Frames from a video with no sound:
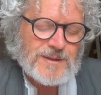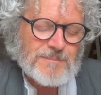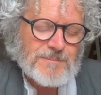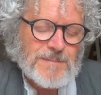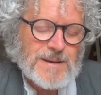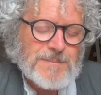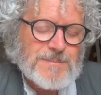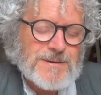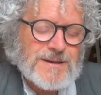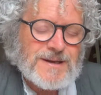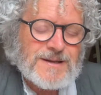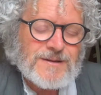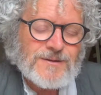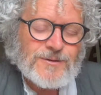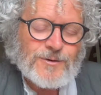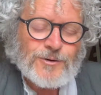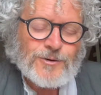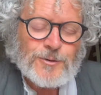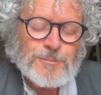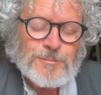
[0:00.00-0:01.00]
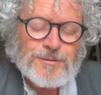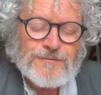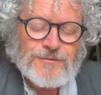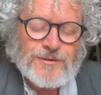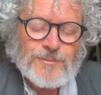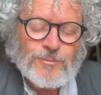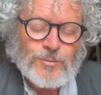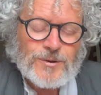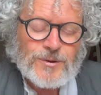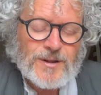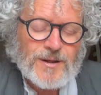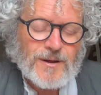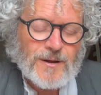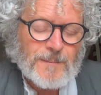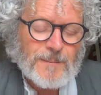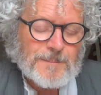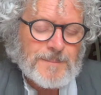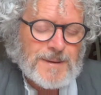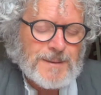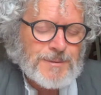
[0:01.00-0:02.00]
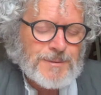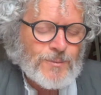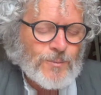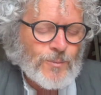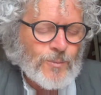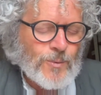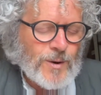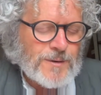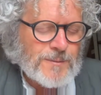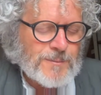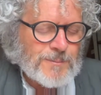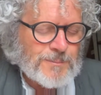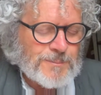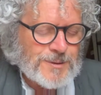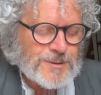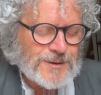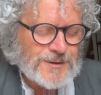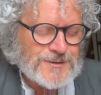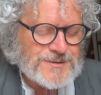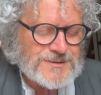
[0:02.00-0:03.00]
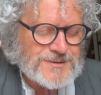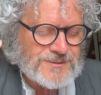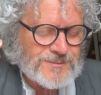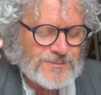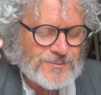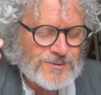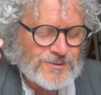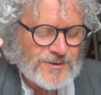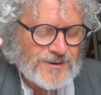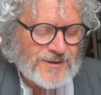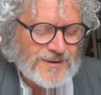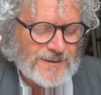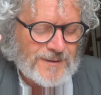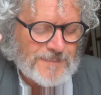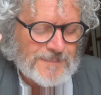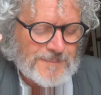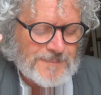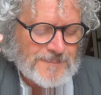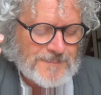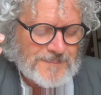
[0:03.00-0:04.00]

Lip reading: Maybe a little group of them will come, maybe one person will come.